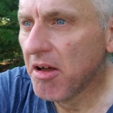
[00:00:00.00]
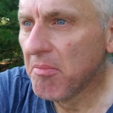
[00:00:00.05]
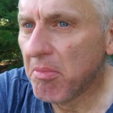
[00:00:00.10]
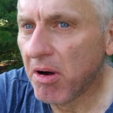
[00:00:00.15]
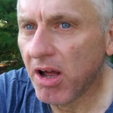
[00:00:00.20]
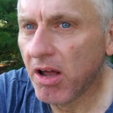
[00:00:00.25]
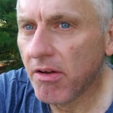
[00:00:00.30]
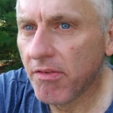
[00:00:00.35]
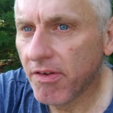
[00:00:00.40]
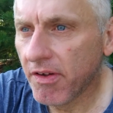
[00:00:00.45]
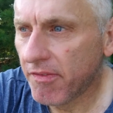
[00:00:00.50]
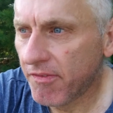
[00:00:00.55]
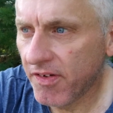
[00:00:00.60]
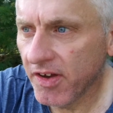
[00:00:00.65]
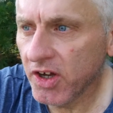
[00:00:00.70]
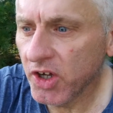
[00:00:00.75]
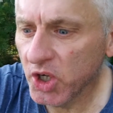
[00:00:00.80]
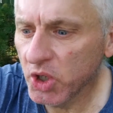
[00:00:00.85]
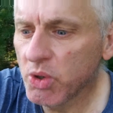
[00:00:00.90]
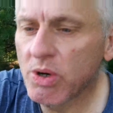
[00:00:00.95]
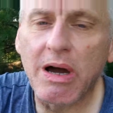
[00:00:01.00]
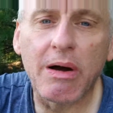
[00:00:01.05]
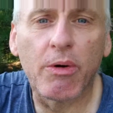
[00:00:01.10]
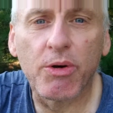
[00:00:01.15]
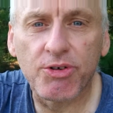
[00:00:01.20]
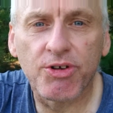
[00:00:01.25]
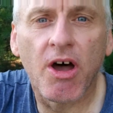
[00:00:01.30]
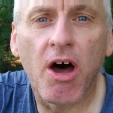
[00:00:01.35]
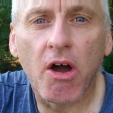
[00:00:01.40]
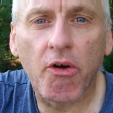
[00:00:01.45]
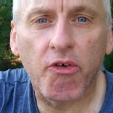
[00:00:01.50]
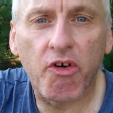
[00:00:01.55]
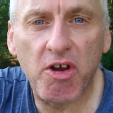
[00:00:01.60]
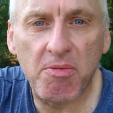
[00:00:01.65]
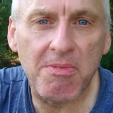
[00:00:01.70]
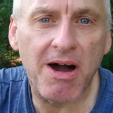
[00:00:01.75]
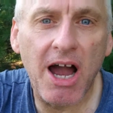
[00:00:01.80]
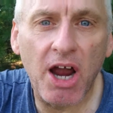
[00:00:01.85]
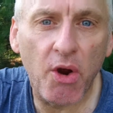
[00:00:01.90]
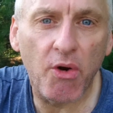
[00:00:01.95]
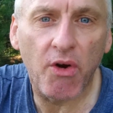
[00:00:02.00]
But if, if he knew I was hungry, my